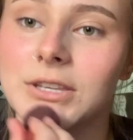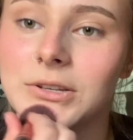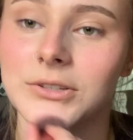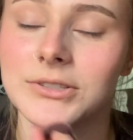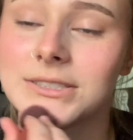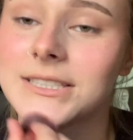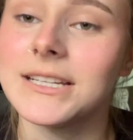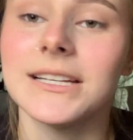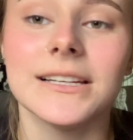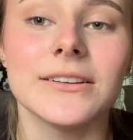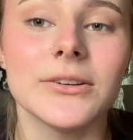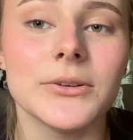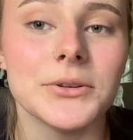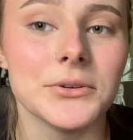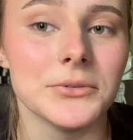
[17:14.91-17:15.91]
You'll see
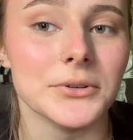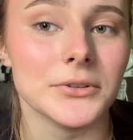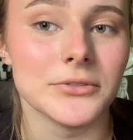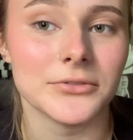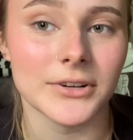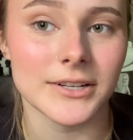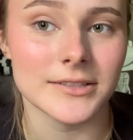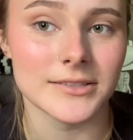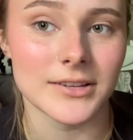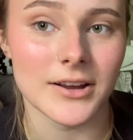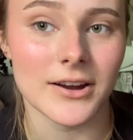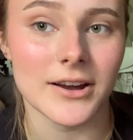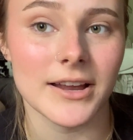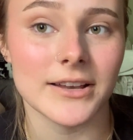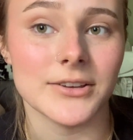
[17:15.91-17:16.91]
who your real friends
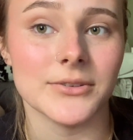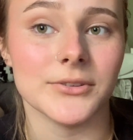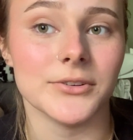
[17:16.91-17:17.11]
are and who